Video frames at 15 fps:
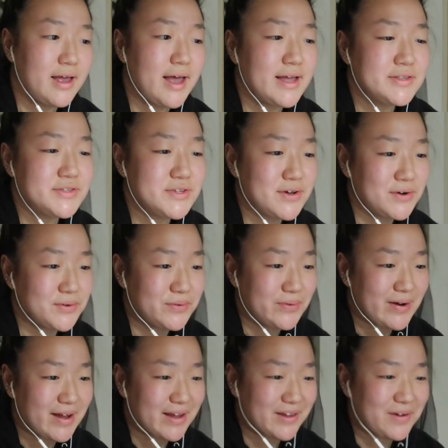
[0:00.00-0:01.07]
And so
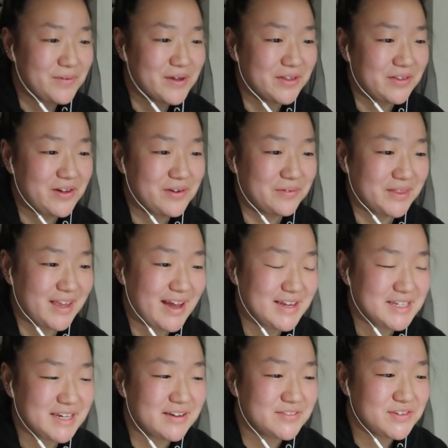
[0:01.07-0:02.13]
going along with the
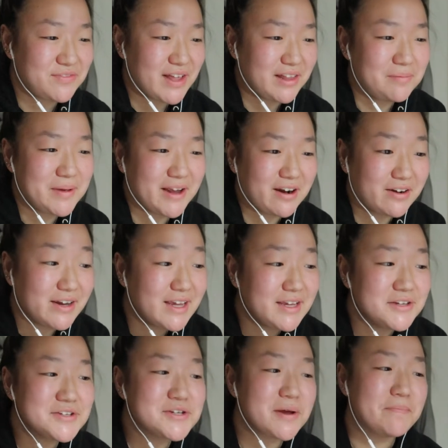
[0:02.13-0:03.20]
idea of developing our
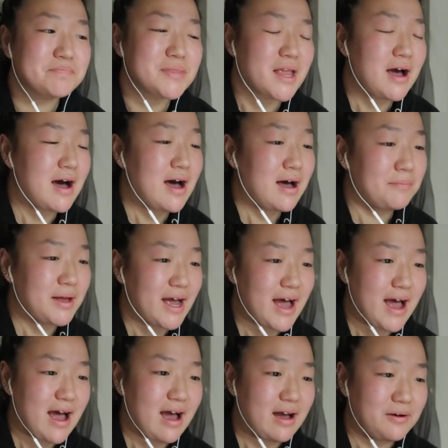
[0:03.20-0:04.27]
niche,
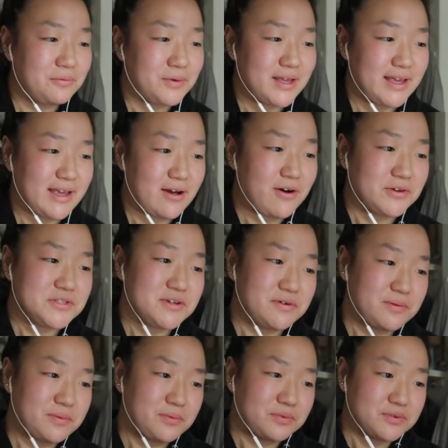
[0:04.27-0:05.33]
um, we
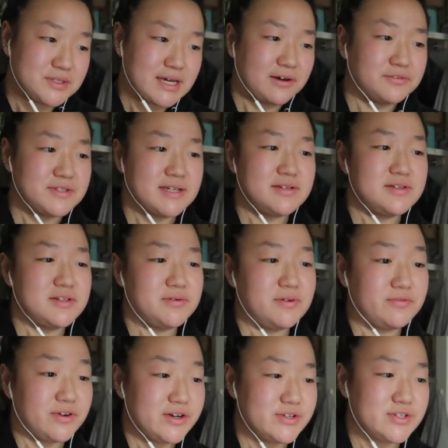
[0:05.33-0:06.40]
also delved into
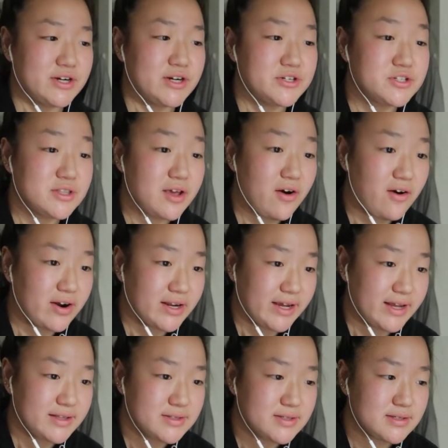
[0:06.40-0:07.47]
and researched the
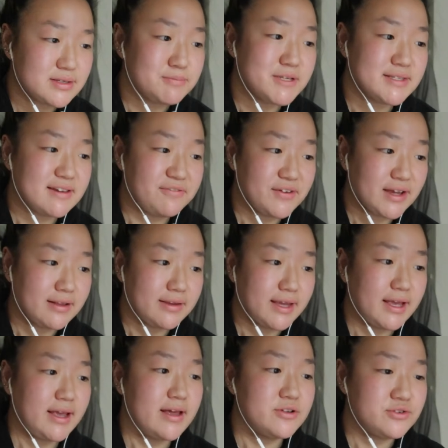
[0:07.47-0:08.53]
audience,
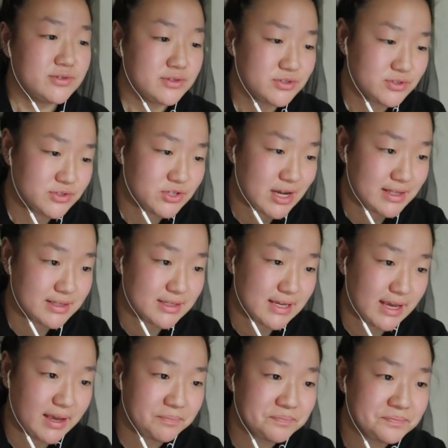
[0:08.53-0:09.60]
specifically Gen
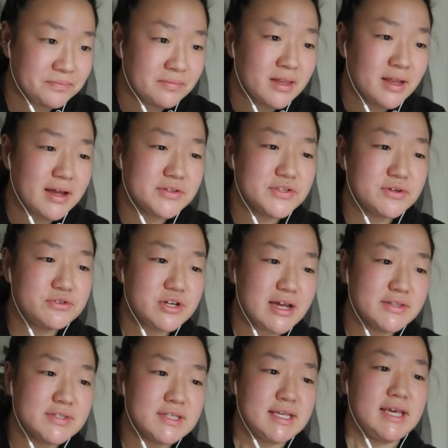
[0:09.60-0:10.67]
Z. And so
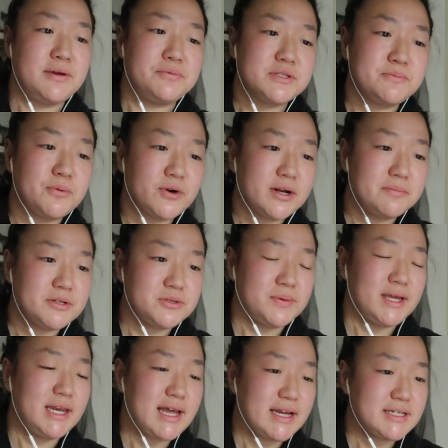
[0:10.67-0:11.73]
Gen Z was born
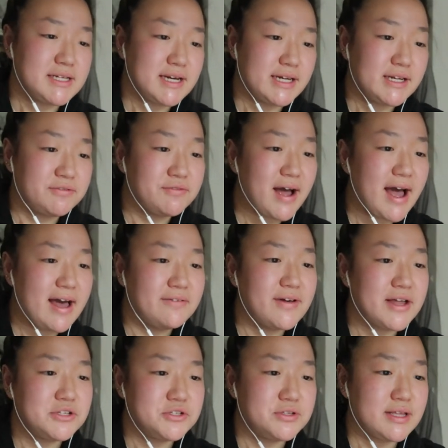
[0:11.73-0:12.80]
between 1995
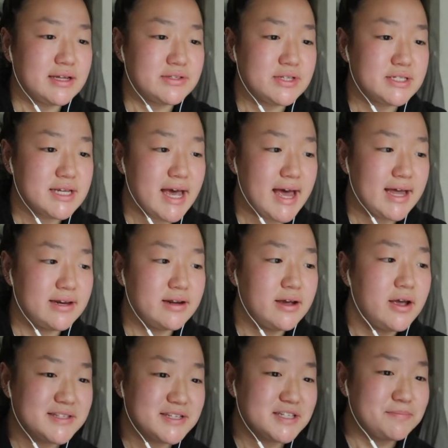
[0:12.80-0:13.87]
and 2010.
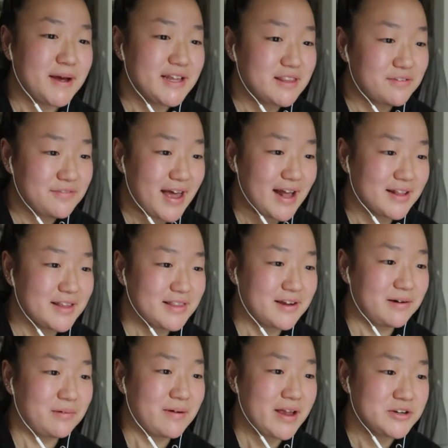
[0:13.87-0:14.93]
Despite the fact that
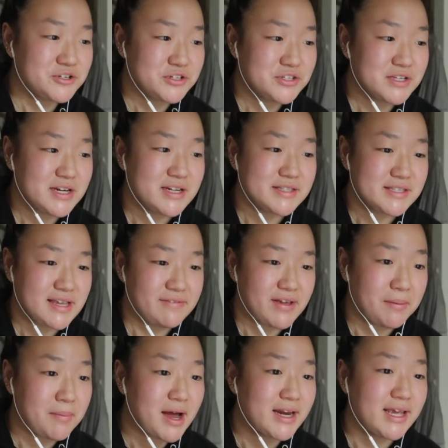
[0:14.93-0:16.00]
they're interested in
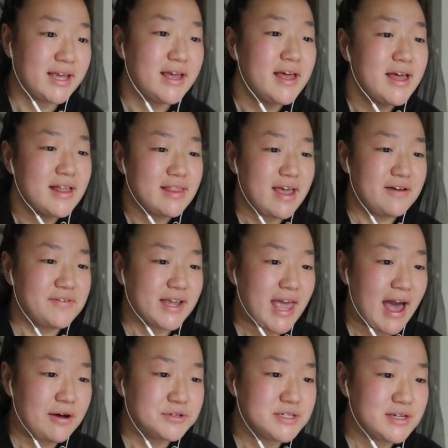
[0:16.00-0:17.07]
saving money, they have
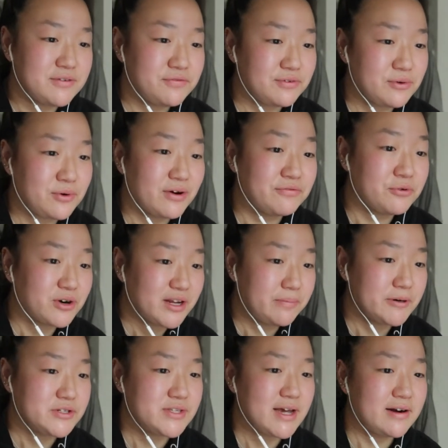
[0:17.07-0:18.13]
accounted for
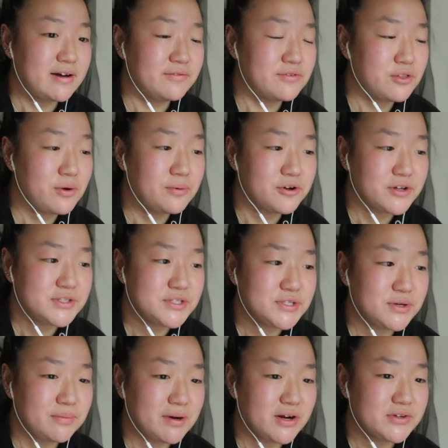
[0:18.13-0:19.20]
40% of global
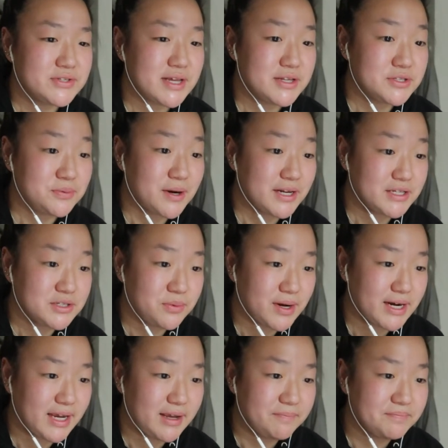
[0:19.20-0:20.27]
consumers in
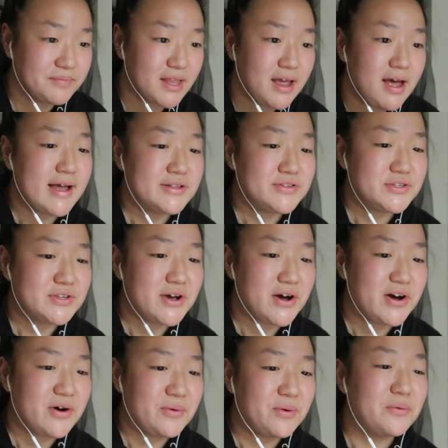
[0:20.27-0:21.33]
2020. And
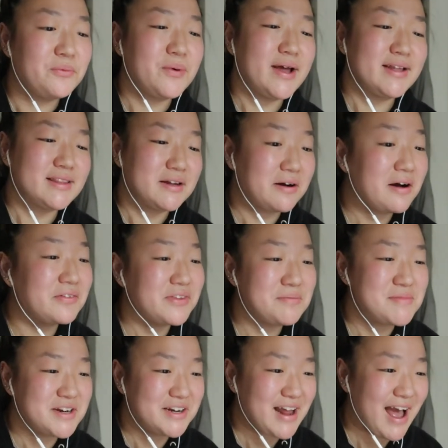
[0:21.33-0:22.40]
so with their
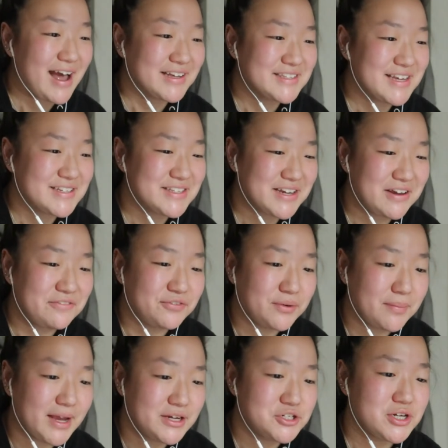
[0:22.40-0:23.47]
unlimited access to
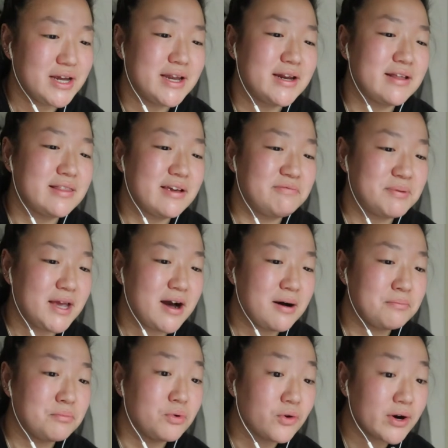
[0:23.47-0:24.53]
information, they've
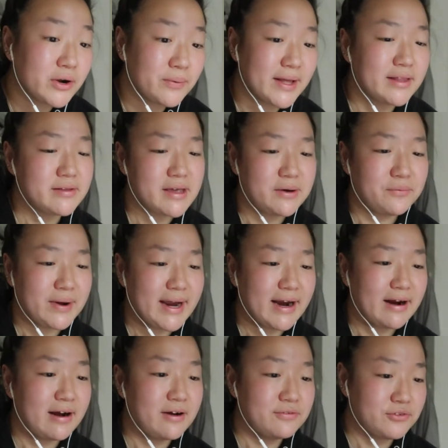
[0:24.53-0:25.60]
become more quickly
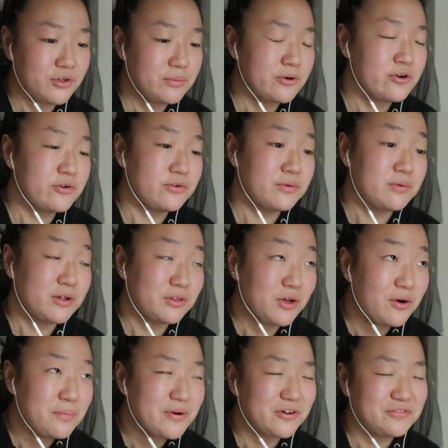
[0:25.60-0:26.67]
aware of global,
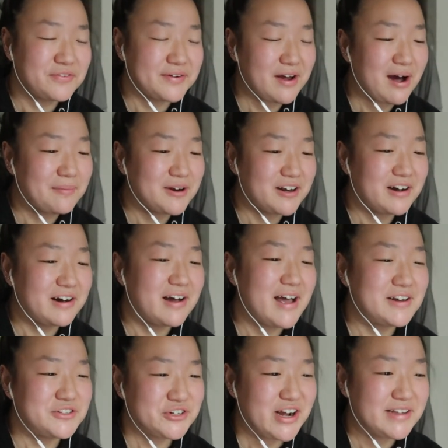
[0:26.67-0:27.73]
global phenomena
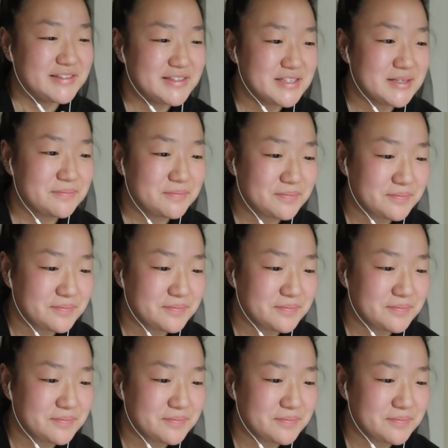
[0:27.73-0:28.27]
and trends.